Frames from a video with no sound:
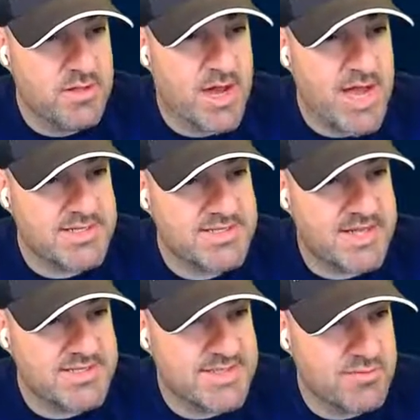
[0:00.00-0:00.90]
as
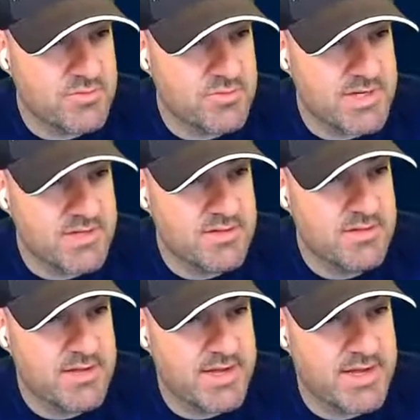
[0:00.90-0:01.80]
that's downloading,
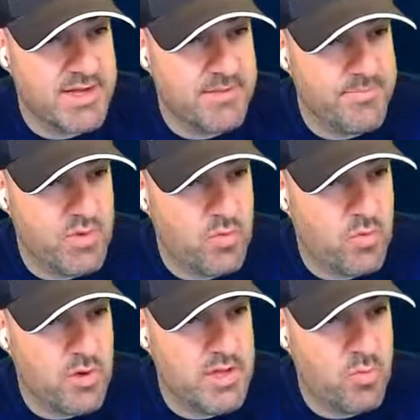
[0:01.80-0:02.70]

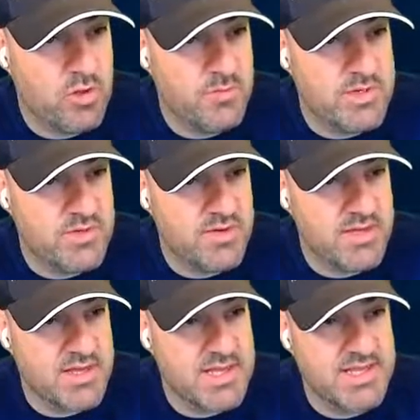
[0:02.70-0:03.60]
what it will be
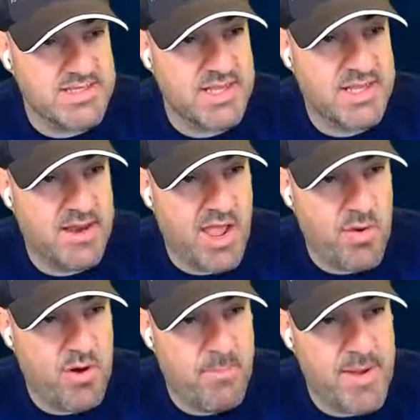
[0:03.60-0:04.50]
doing is in
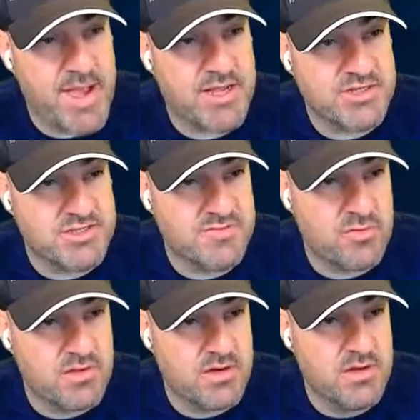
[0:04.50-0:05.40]
our packages
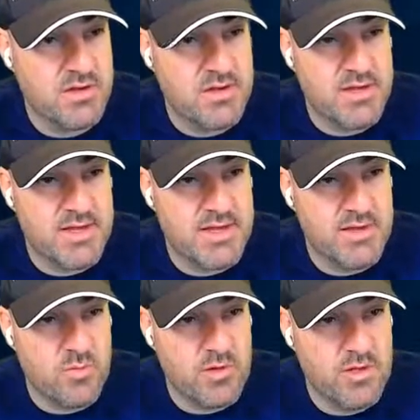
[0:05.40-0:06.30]
folder,
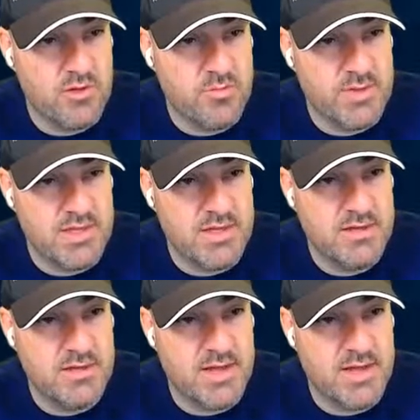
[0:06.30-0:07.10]
it will be